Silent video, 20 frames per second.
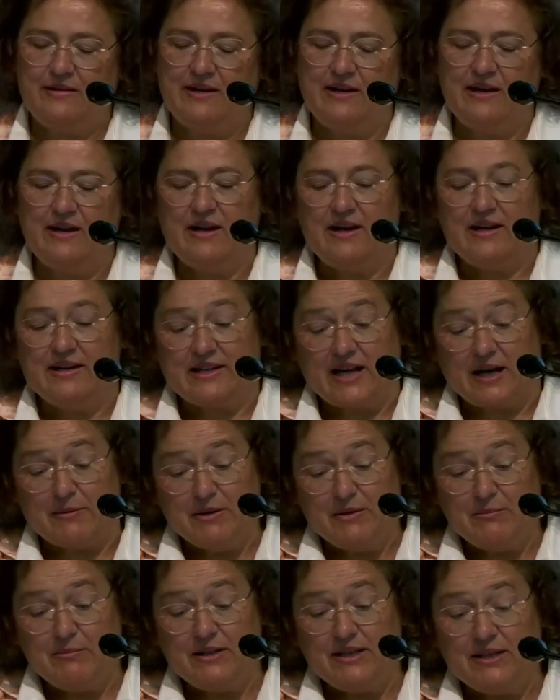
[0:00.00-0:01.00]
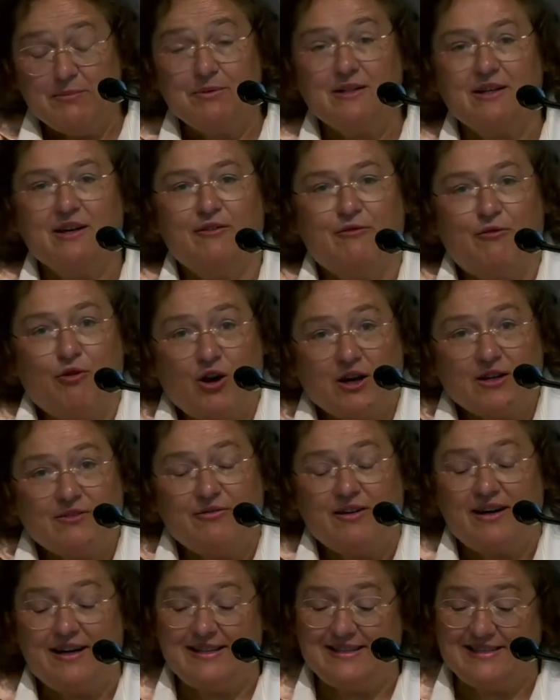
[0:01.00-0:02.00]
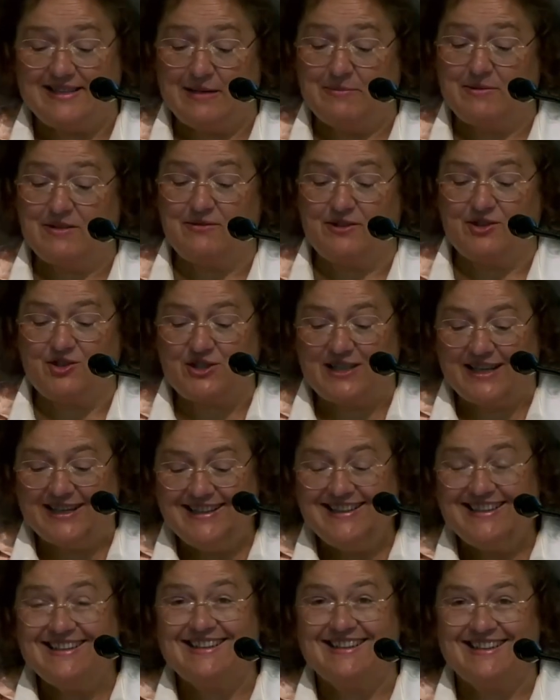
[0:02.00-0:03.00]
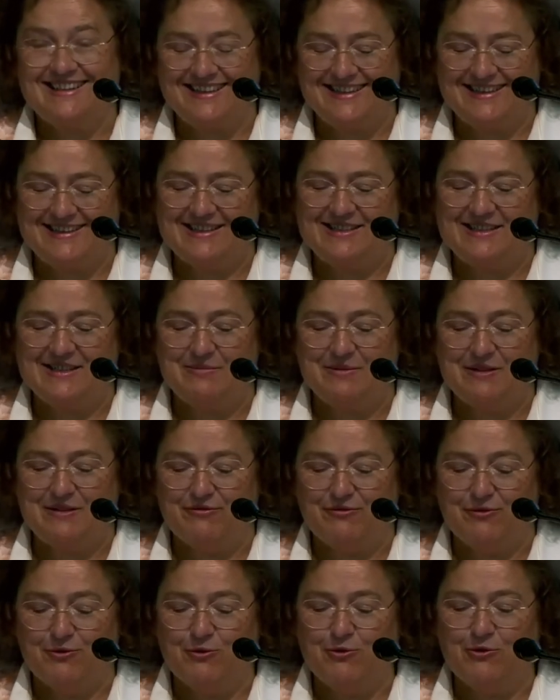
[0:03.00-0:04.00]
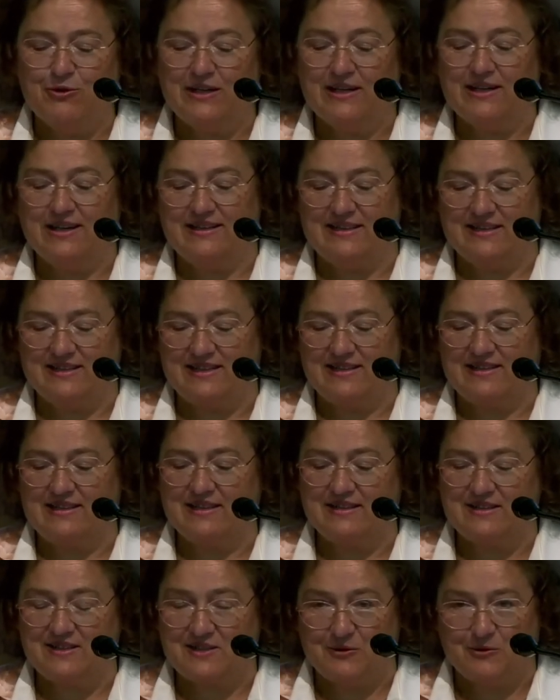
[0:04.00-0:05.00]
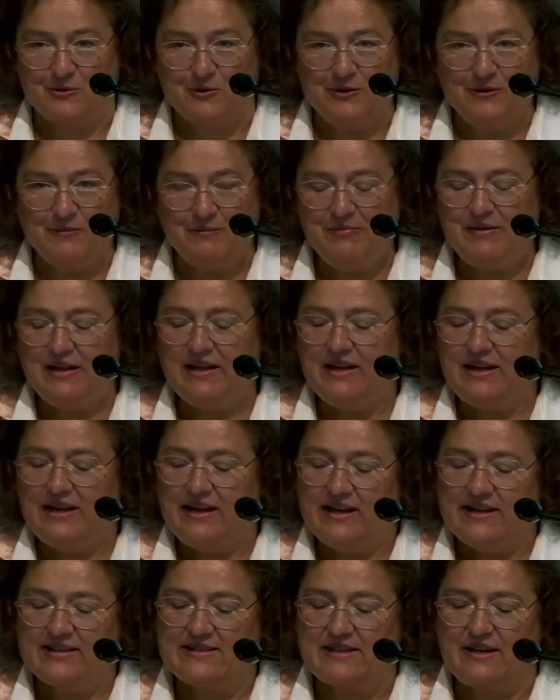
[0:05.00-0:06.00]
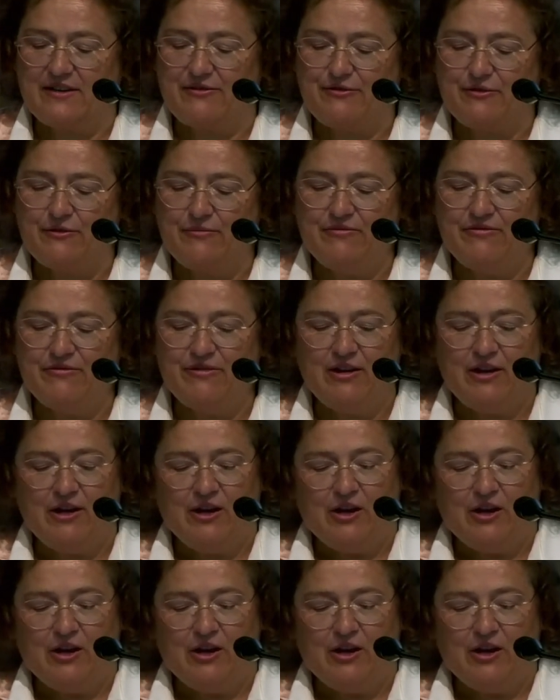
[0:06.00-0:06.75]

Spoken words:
Therefore, the academic level of these texts is obviously below the level of her PhD dissertation.